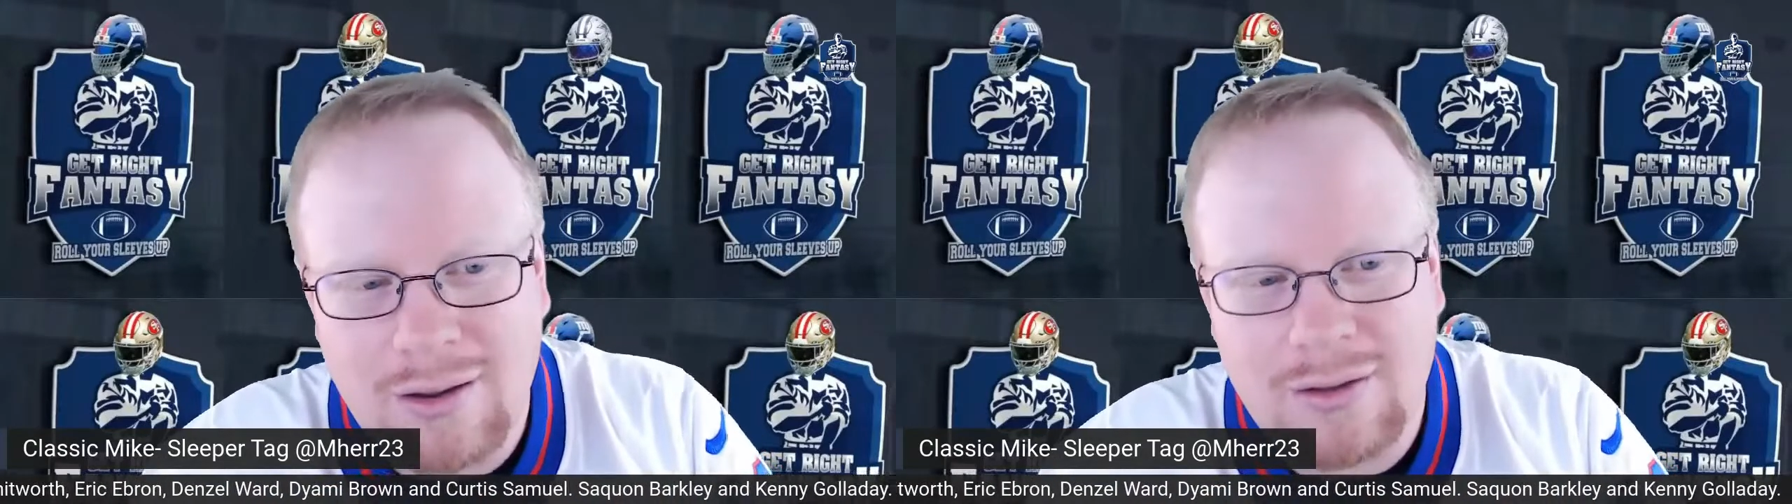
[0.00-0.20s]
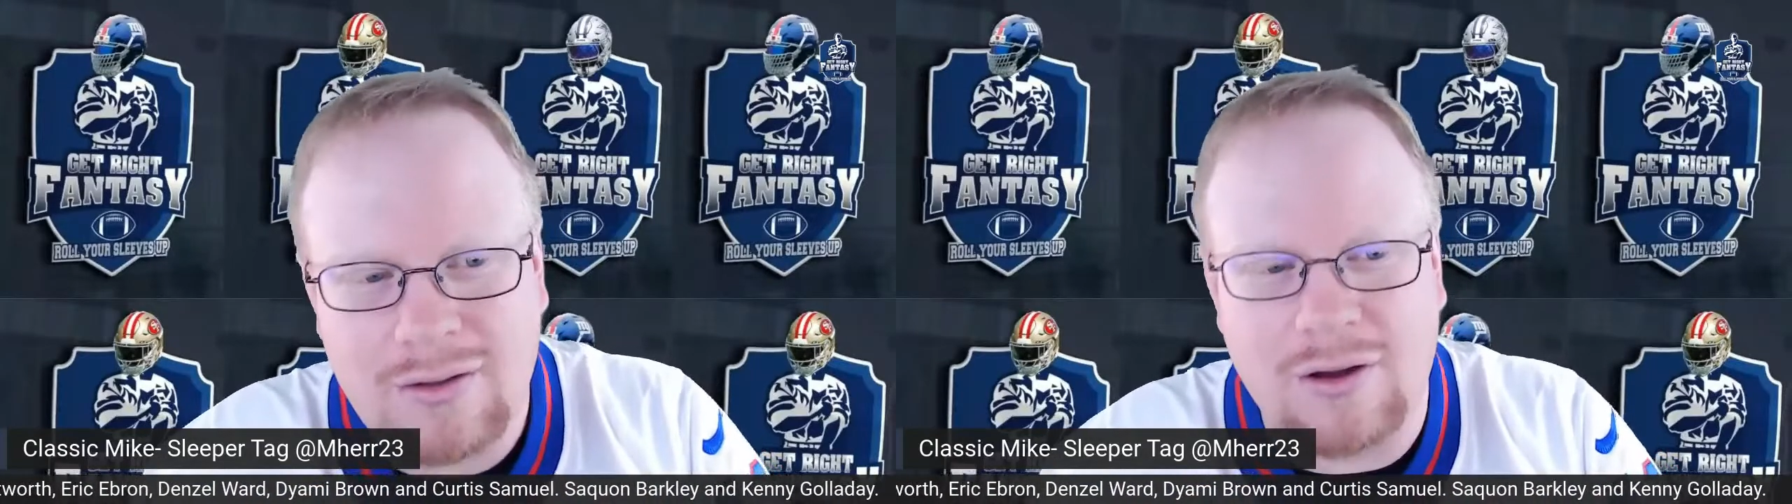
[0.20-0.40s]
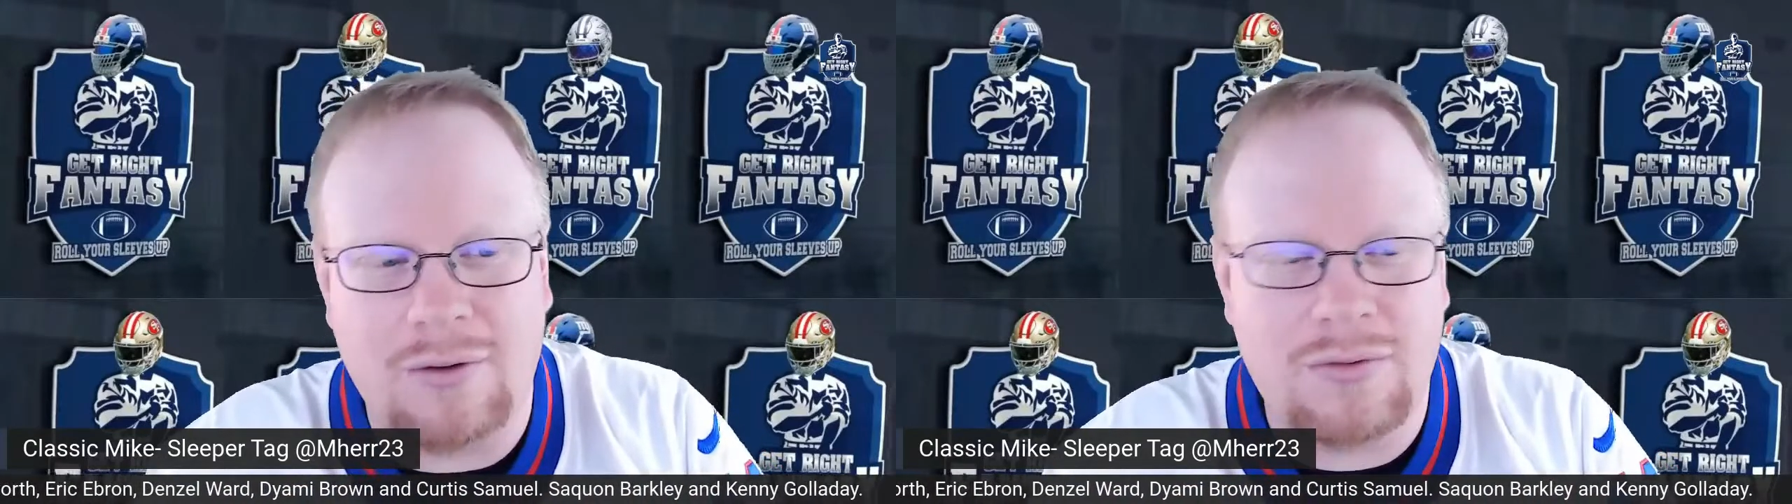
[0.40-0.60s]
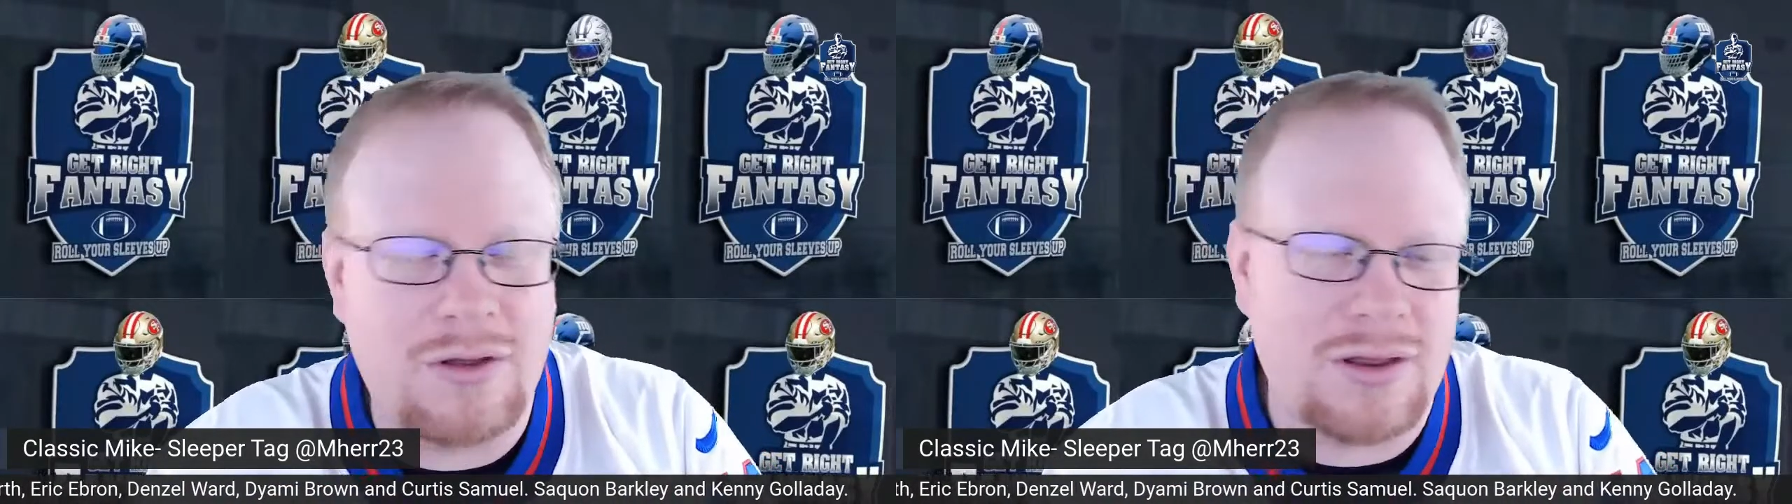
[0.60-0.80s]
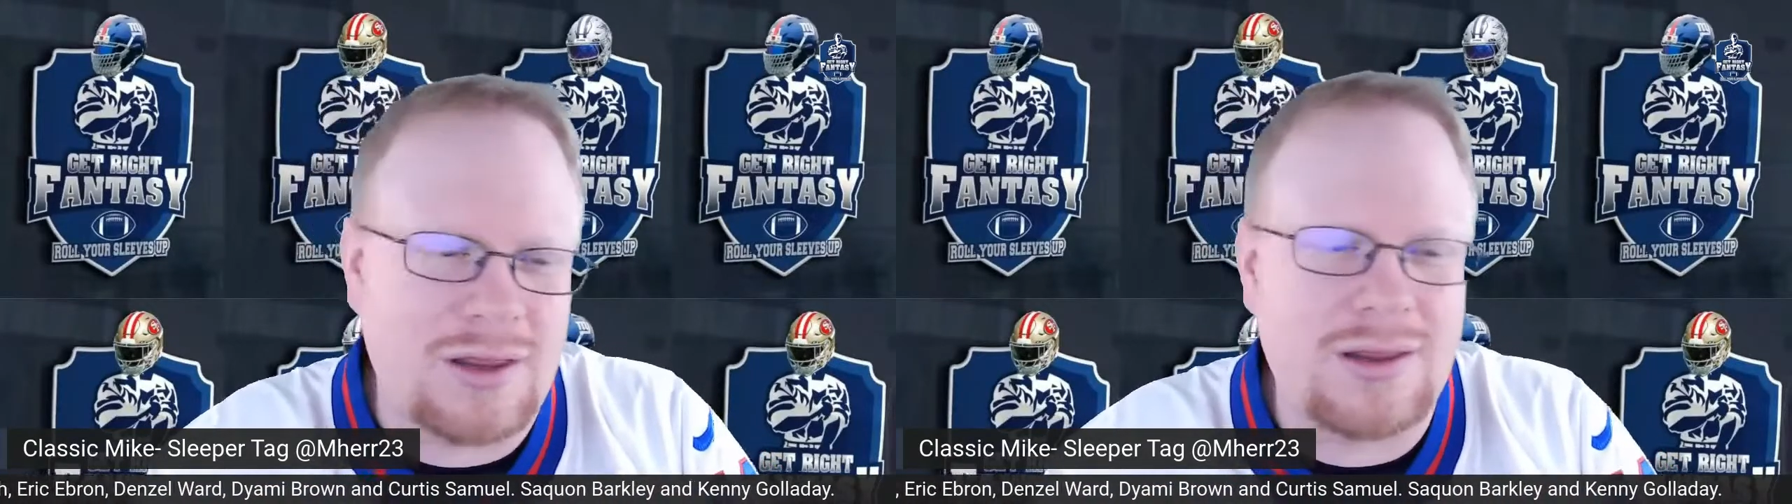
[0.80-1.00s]
So
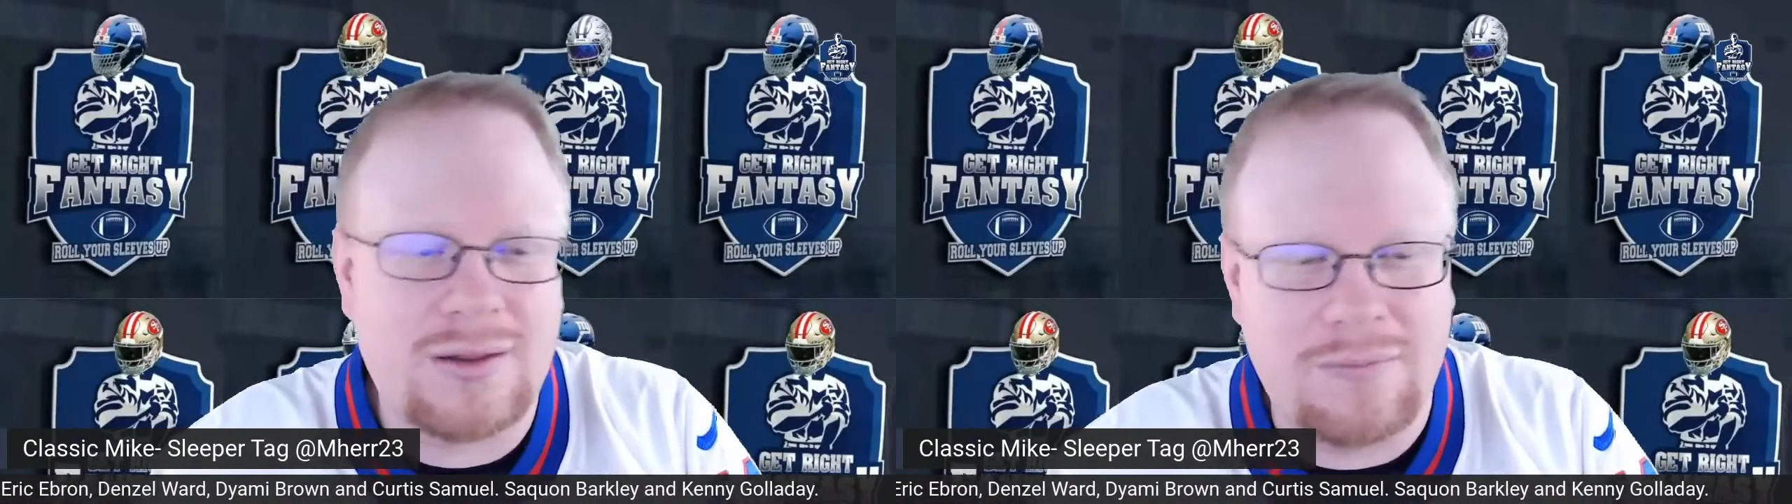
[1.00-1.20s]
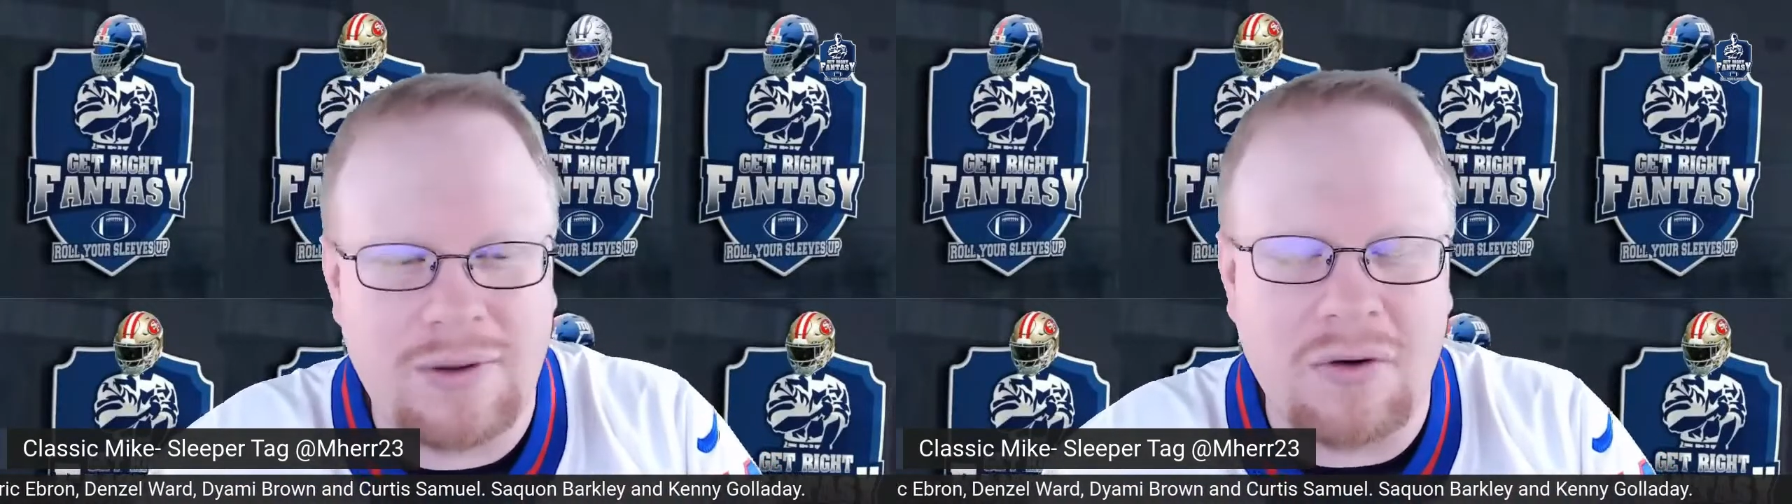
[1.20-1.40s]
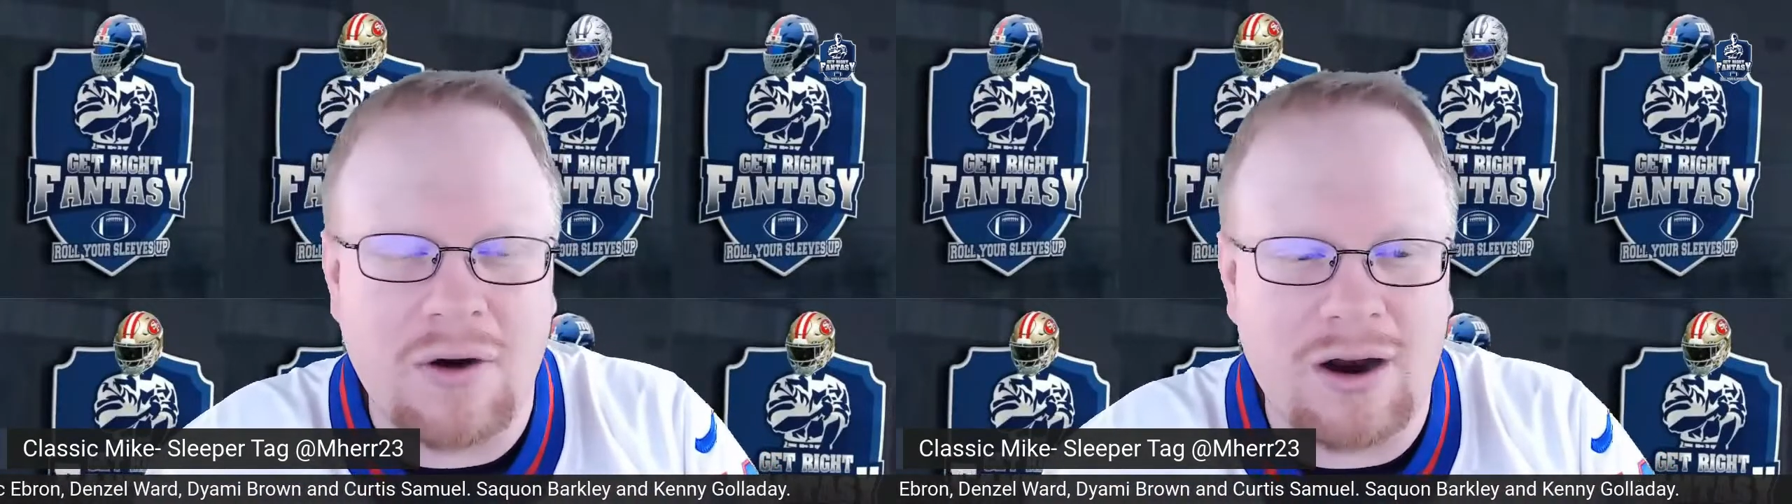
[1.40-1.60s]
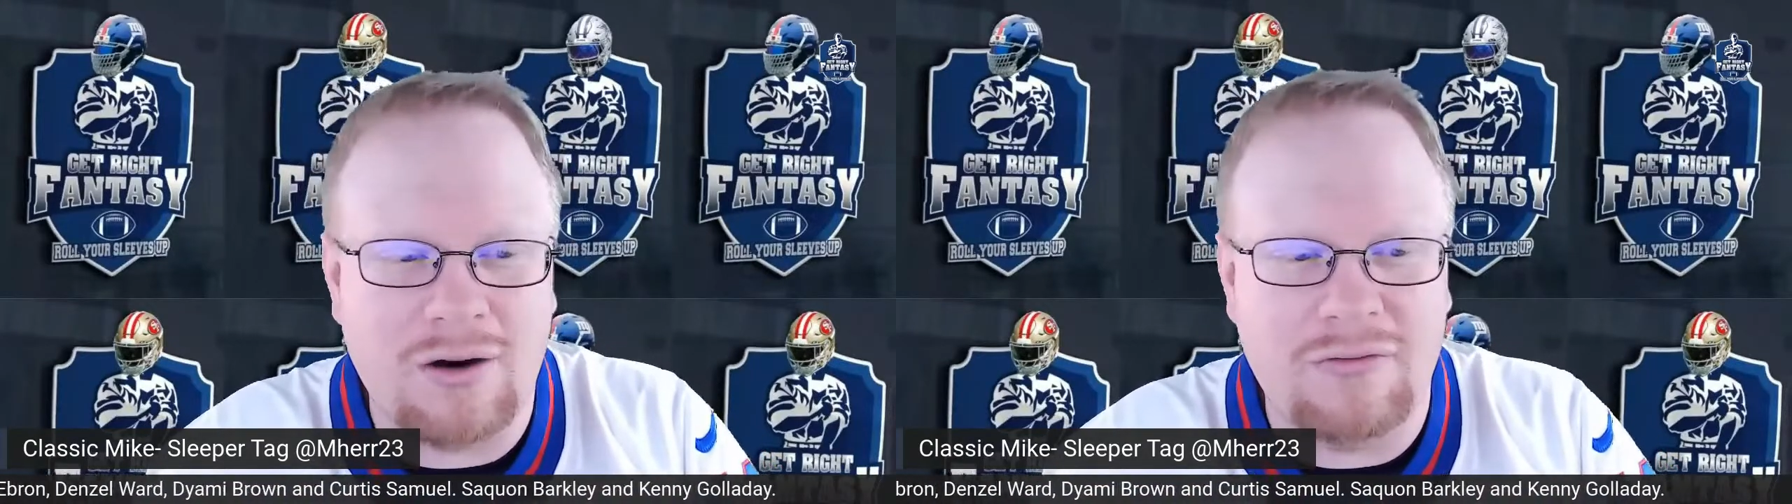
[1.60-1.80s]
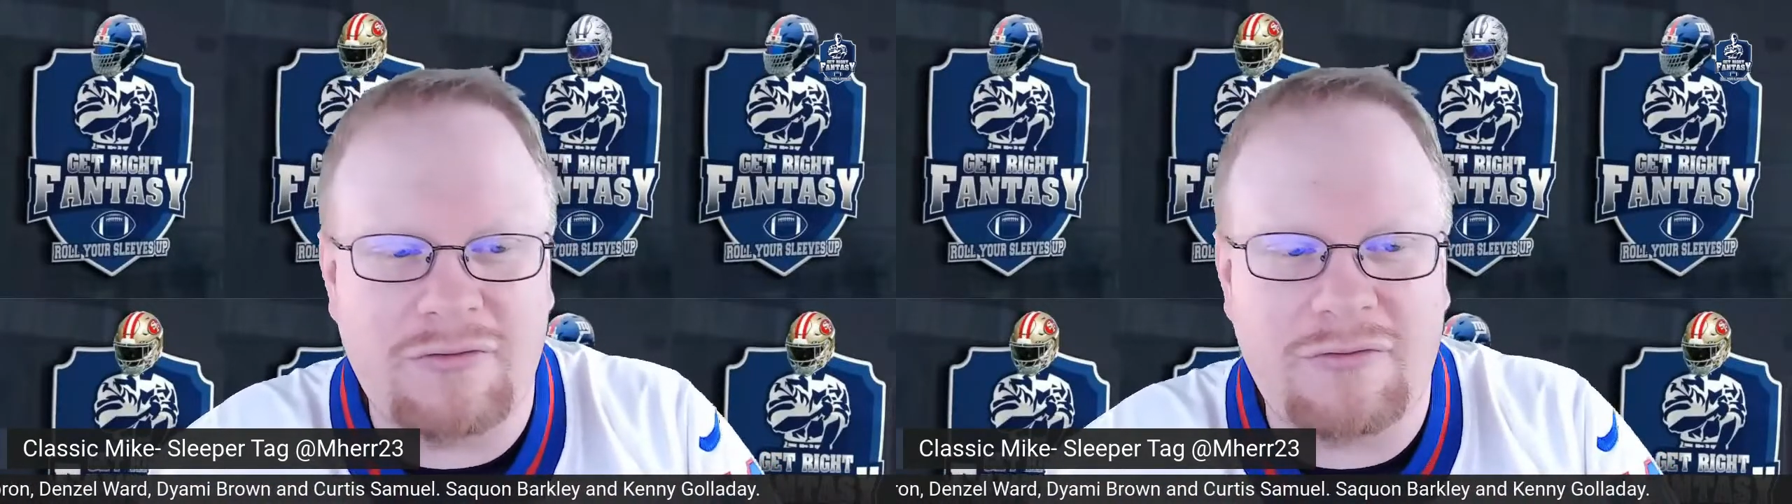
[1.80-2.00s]
just be
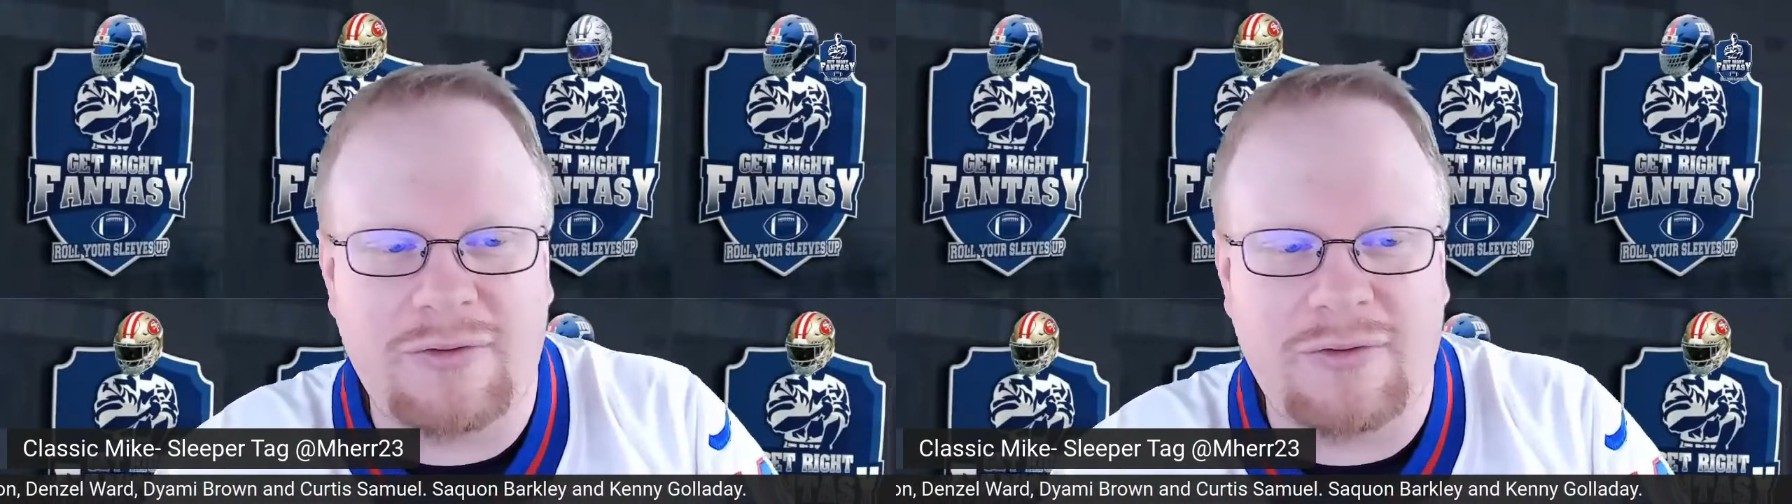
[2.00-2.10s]
aware of